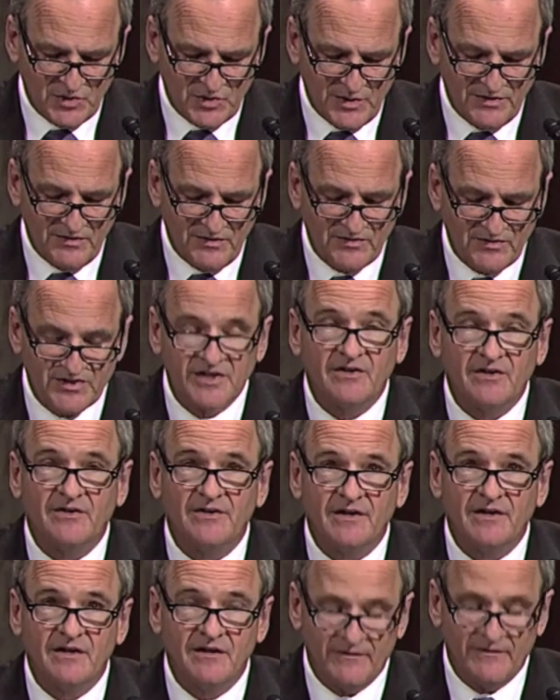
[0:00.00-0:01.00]
between the
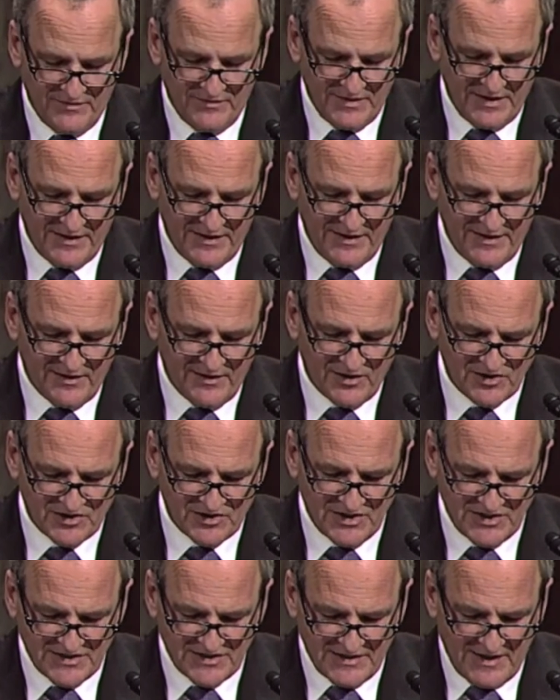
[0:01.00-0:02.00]
utility and N
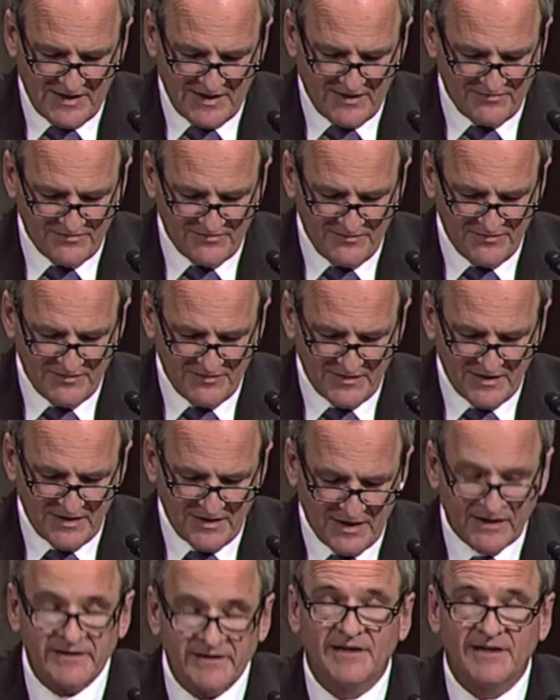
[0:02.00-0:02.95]
R C staff.